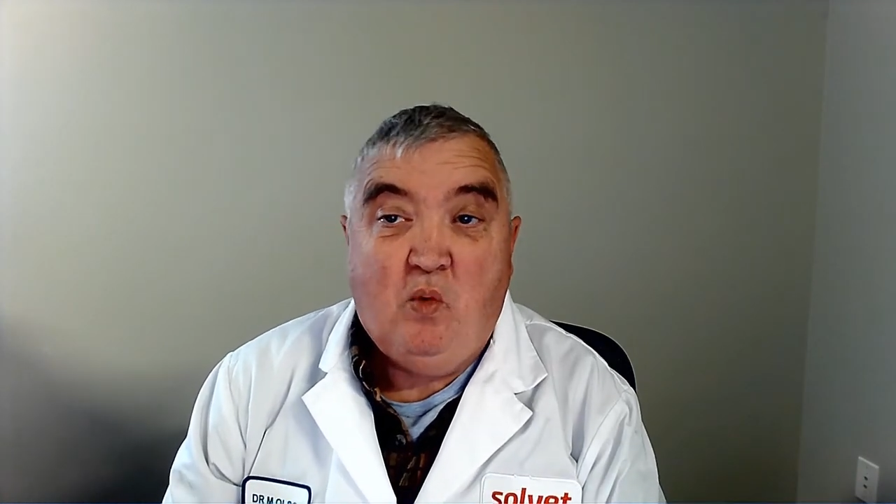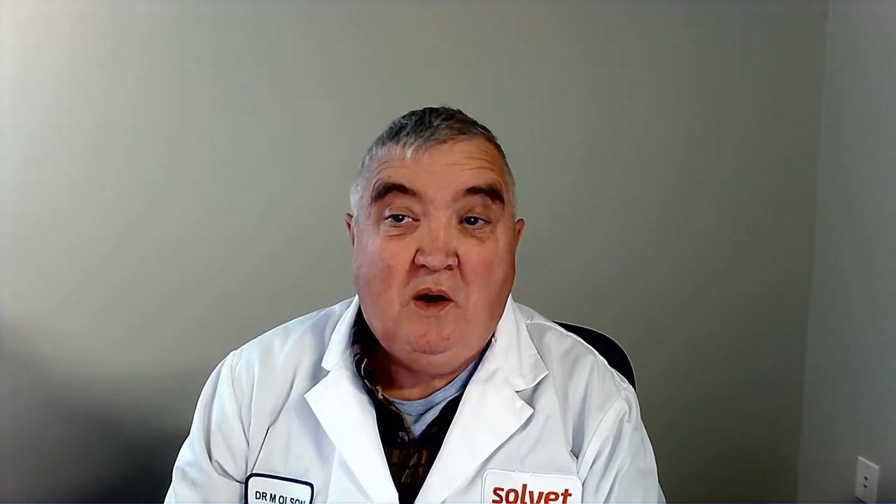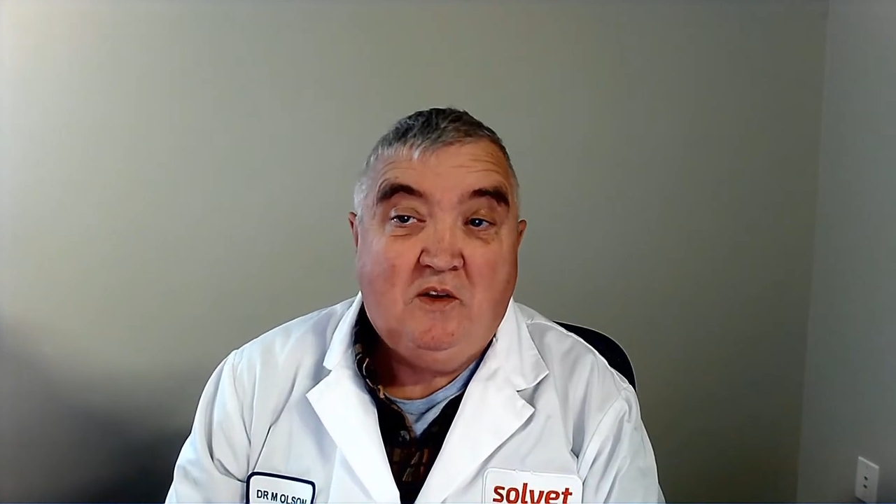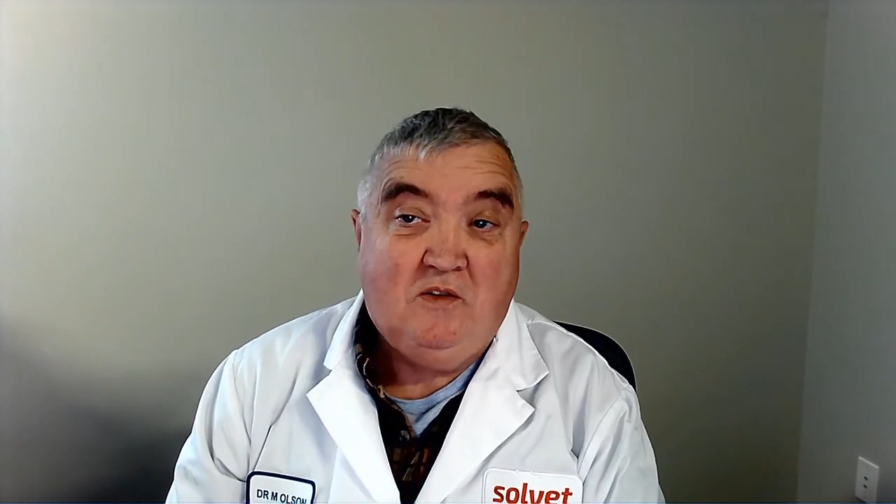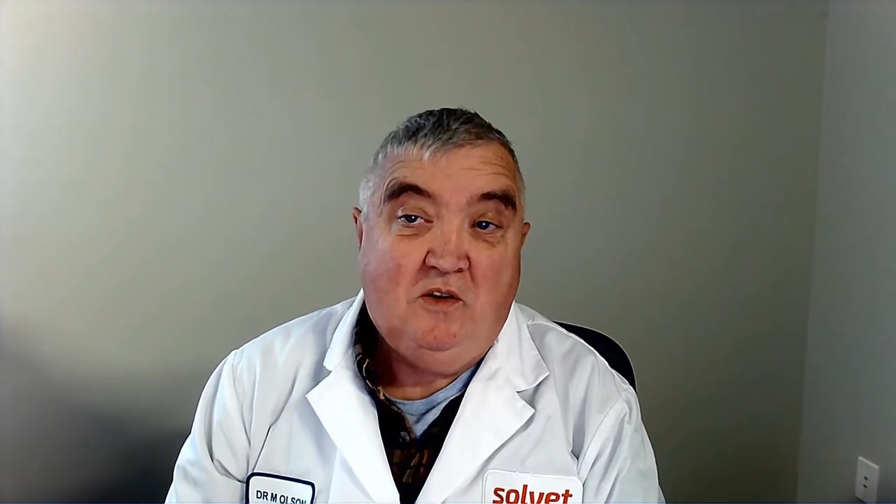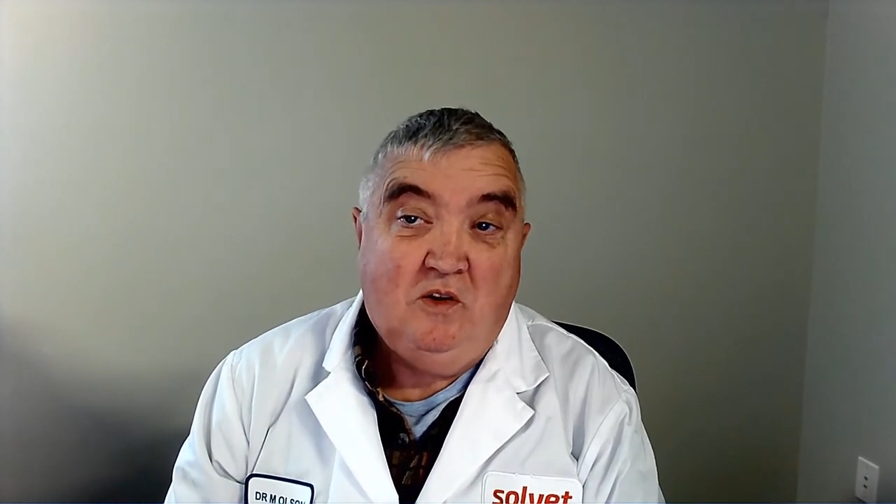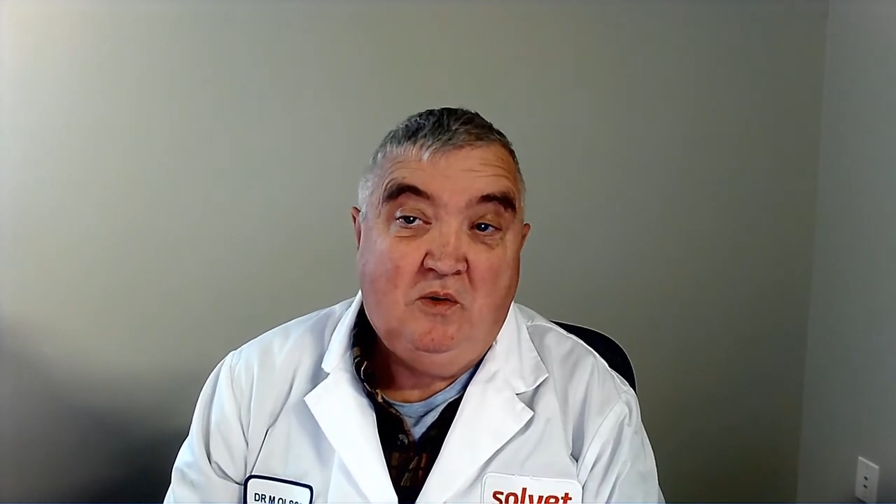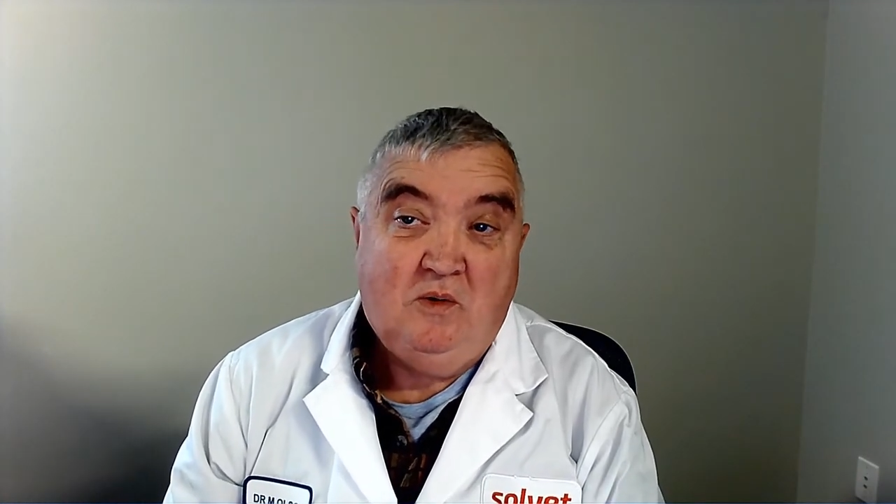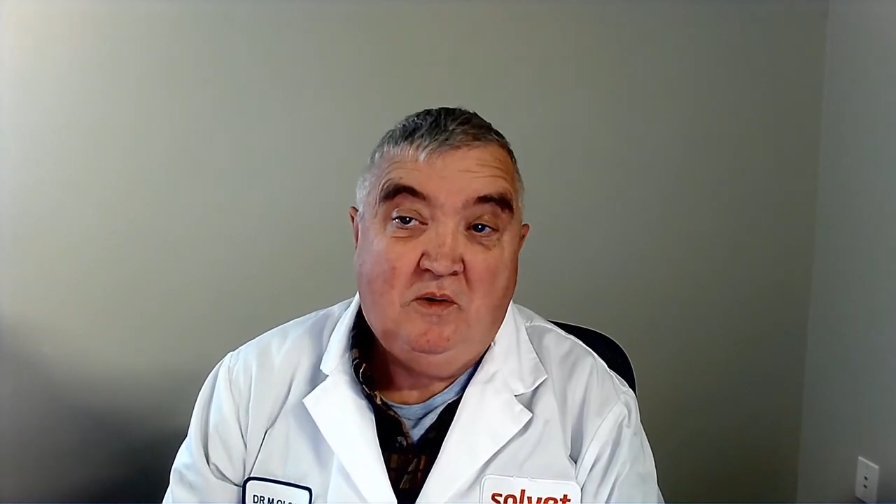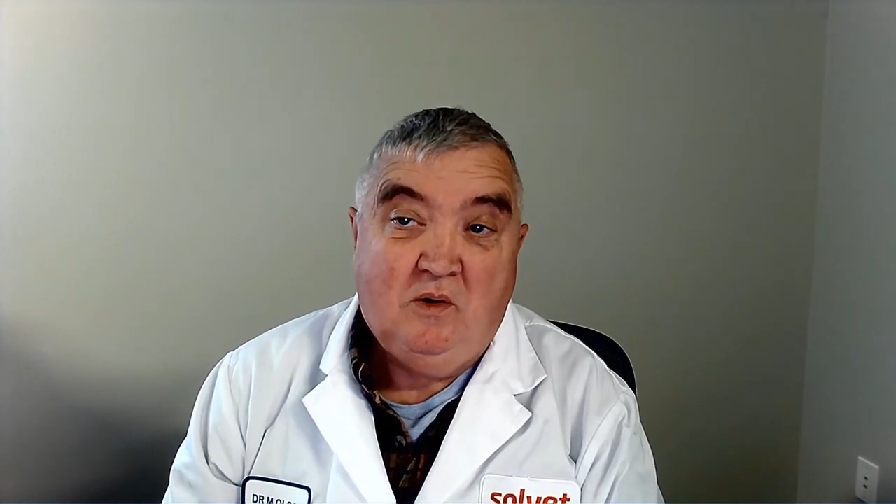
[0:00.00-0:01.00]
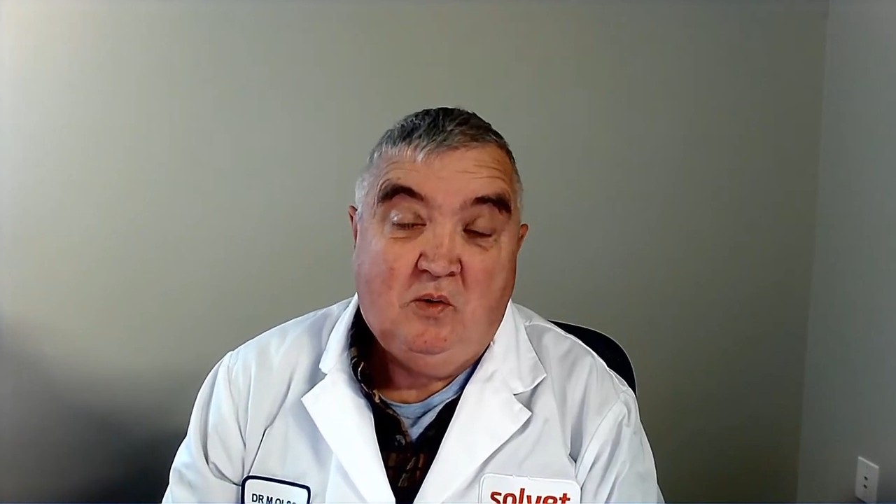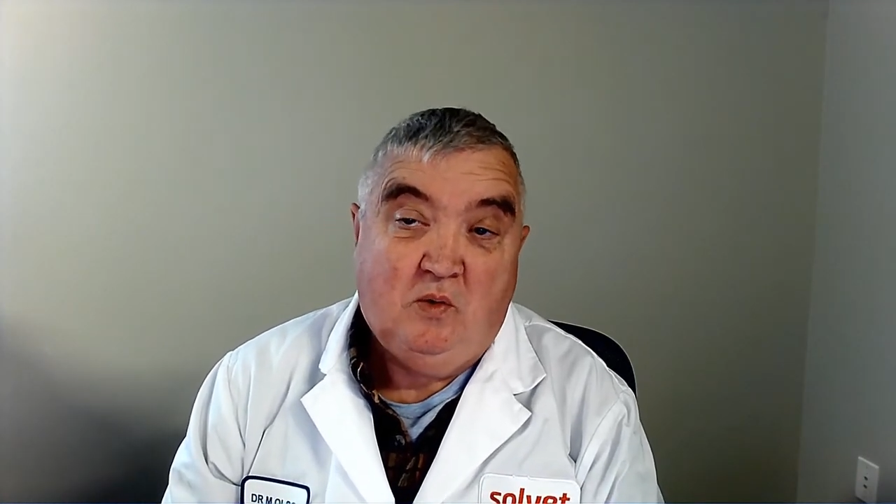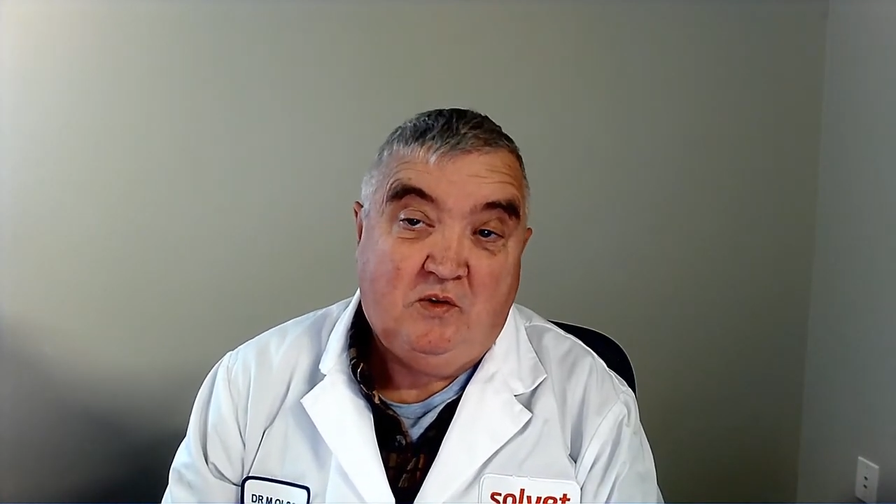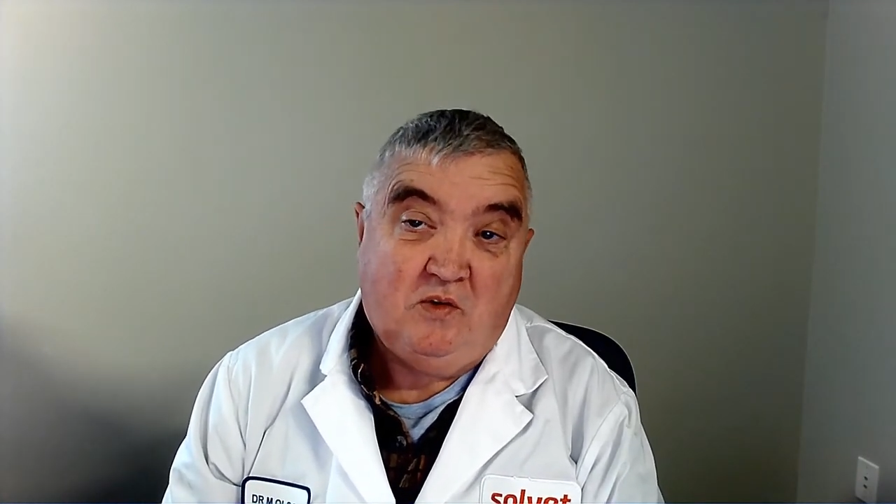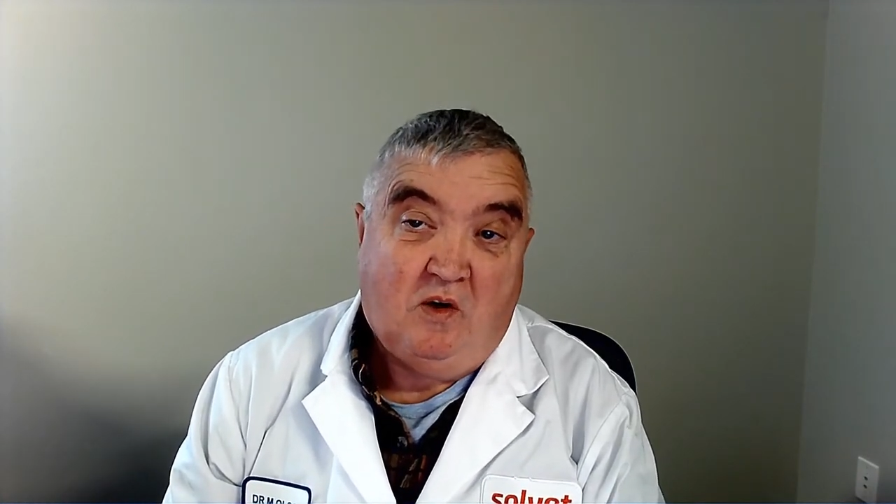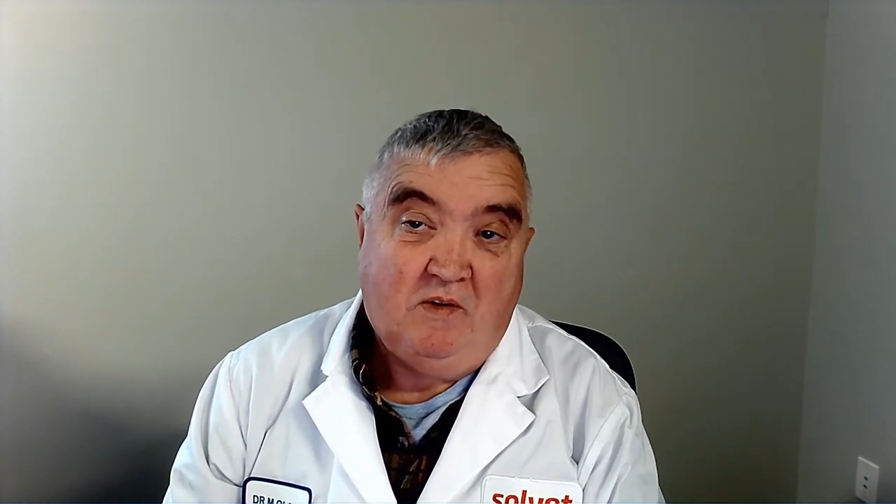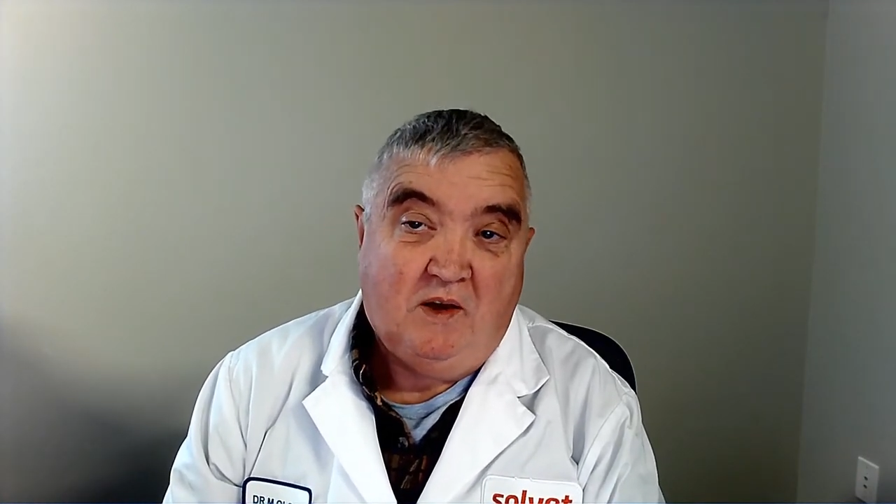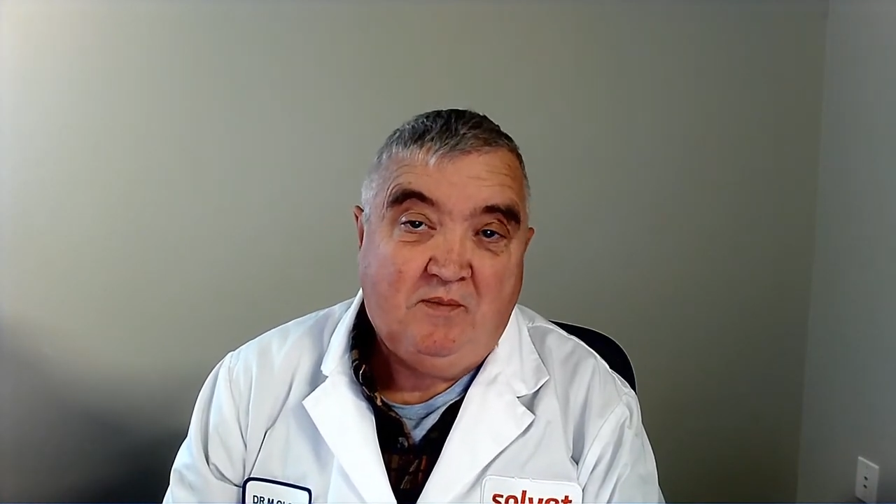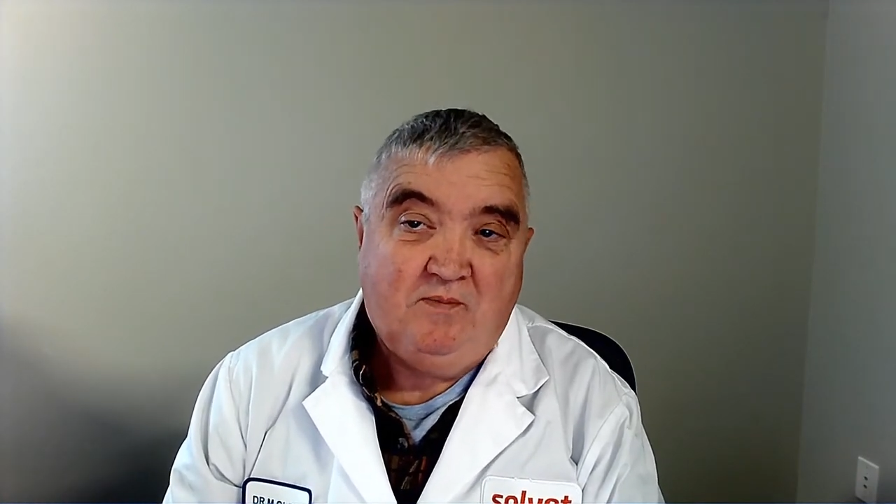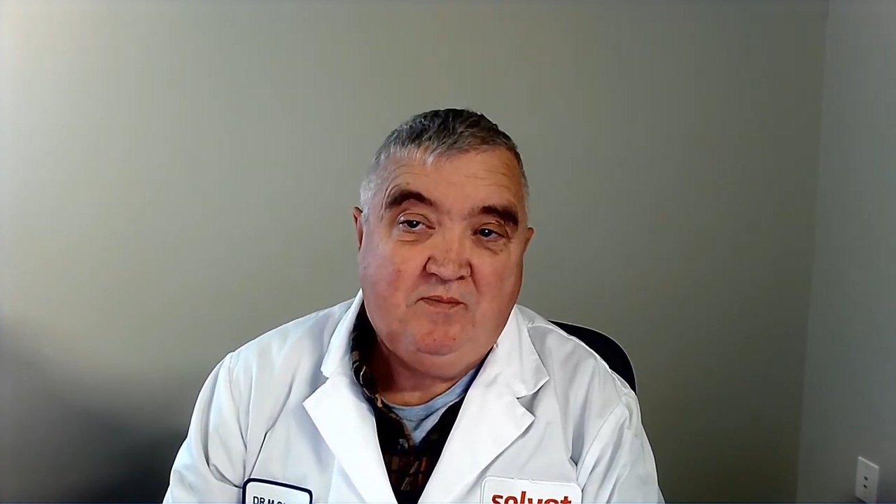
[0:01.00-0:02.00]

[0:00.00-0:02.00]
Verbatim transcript: what is new with Solvet.